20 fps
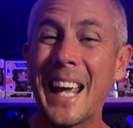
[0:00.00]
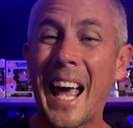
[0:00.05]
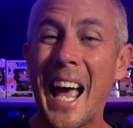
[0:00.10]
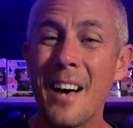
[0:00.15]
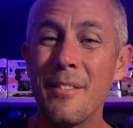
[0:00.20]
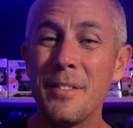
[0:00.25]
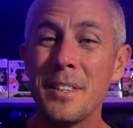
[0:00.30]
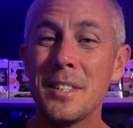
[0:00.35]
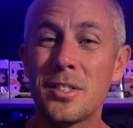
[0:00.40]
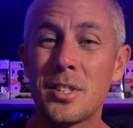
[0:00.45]

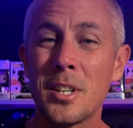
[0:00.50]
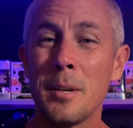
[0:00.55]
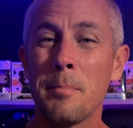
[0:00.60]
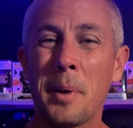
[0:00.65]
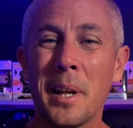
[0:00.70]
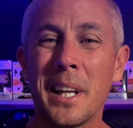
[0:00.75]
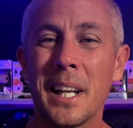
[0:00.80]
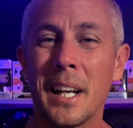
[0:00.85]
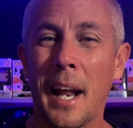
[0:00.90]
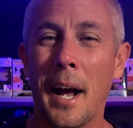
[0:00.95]
haven't
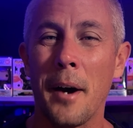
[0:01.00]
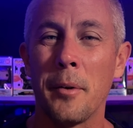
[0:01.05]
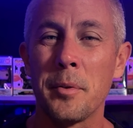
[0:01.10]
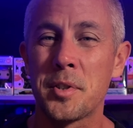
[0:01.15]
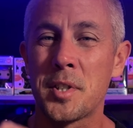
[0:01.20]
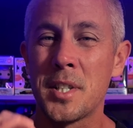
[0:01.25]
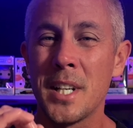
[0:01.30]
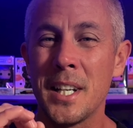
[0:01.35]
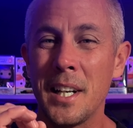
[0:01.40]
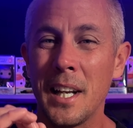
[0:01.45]
simply
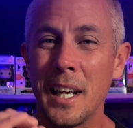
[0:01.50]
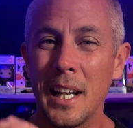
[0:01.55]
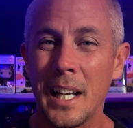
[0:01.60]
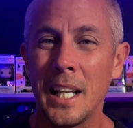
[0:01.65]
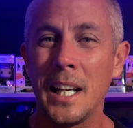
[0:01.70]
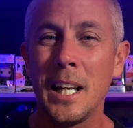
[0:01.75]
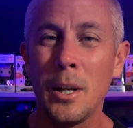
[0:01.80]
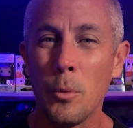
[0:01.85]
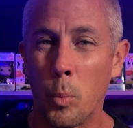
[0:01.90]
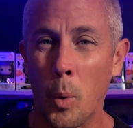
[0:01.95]
announced it
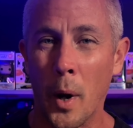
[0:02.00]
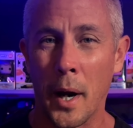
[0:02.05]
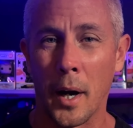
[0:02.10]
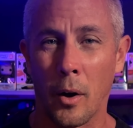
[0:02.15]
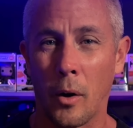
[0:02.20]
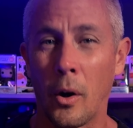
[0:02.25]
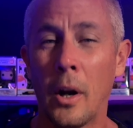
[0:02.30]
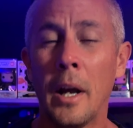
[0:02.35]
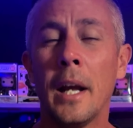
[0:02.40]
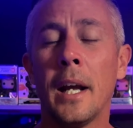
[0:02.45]

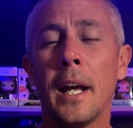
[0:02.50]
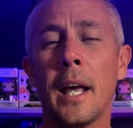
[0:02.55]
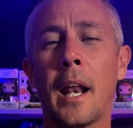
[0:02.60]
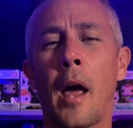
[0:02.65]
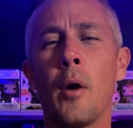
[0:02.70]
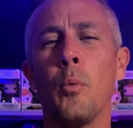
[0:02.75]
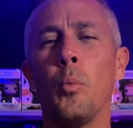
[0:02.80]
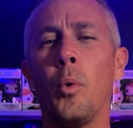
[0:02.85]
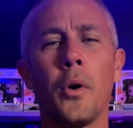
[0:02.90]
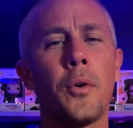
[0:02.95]
anywhere, and
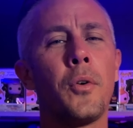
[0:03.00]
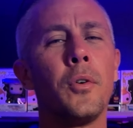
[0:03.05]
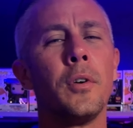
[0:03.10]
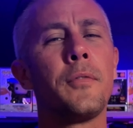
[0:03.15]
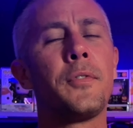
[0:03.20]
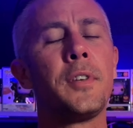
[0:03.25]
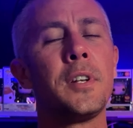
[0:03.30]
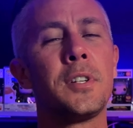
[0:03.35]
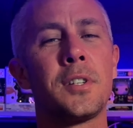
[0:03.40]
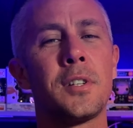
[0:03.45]
I wonder
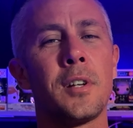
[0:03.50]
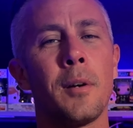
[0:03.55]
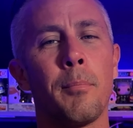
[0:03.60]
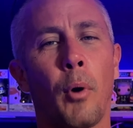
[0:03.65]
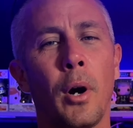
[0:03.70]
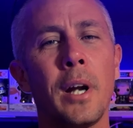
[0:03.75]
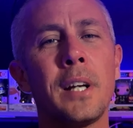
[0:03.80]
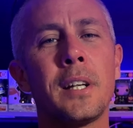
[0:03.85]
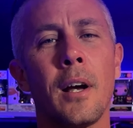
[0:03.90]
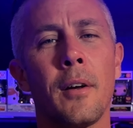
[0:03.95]
if this is a
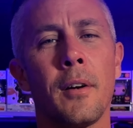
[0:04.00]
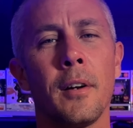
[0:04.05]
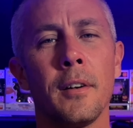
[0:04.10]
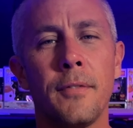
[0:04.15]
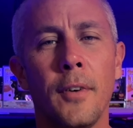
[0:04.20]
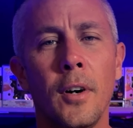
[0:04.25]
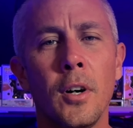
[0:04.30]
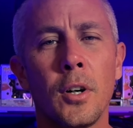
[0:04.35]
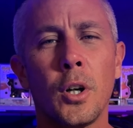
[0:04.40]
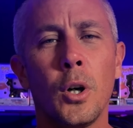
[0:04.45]
breakdown in
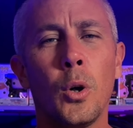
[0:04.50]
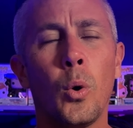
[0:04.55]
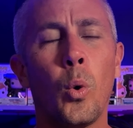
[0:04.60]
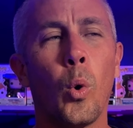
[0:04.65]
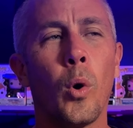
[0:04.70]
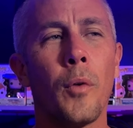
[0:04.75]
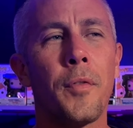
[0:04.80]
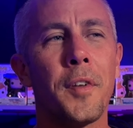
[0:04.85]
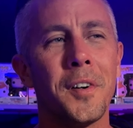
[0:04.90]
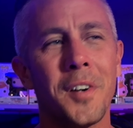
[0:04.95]
Funko
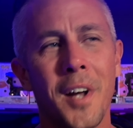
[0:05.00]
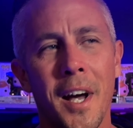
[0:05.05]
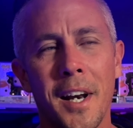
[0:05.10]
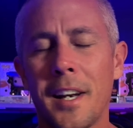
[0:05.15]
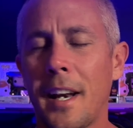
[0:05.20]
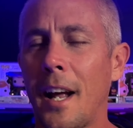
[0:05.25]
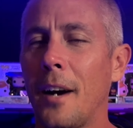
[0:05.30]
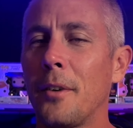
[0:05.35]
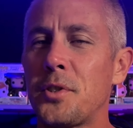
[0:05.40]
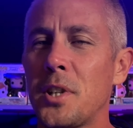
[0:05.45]
or if they're not
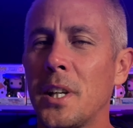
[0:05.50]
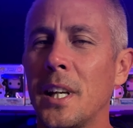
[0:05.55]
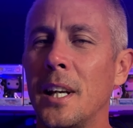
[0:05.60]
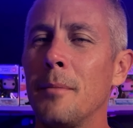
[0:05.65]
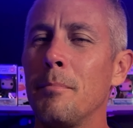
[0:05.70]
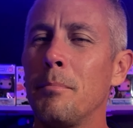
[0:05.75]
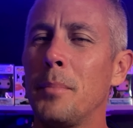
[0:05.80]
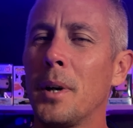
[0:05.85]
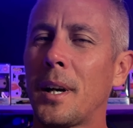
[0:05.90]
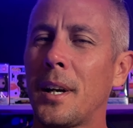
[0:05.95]
announcing
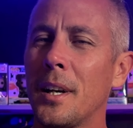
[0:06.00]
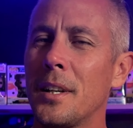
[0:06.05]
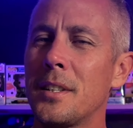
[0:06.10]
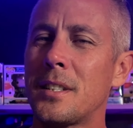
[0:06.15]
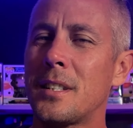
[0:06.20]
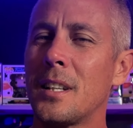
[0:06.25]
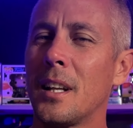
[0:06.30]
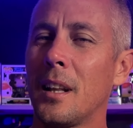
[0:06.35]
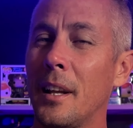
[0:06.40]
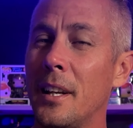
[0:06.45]
it
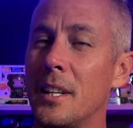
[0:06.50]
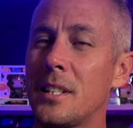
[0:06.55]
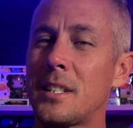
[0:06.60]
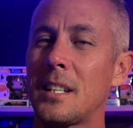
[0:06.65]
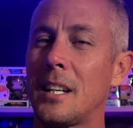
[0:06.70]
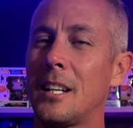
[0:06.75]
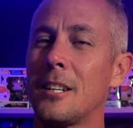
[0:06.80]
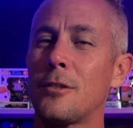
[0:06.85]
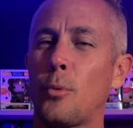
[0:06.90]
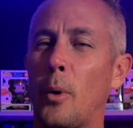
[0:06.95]
because the
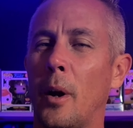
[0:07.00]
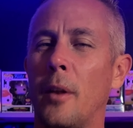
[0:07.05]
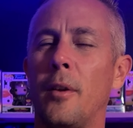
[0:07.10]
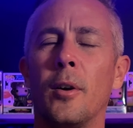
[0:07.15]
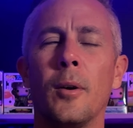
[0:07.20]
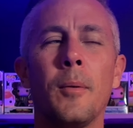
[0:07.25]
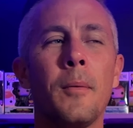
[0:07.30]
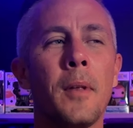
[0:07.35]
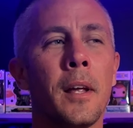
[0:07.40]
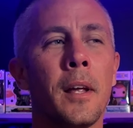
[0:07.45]
list is rather...